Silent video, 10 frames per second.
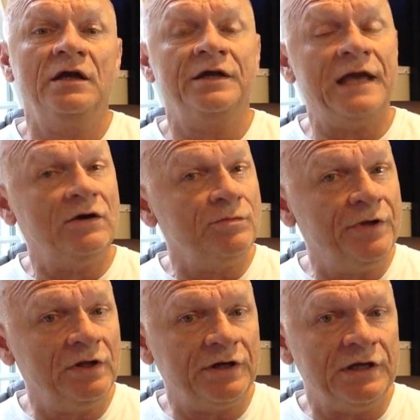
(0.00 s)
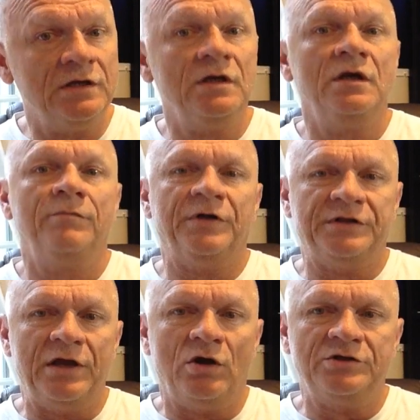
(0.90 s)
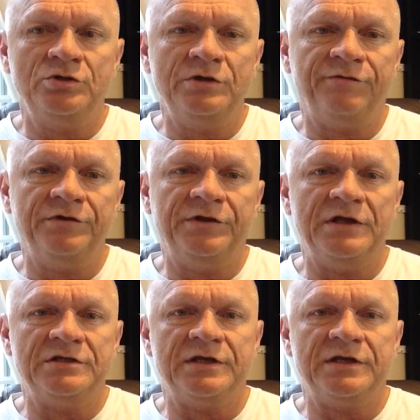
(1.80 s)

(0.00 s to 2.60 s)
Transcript: accountability, but they are two different things.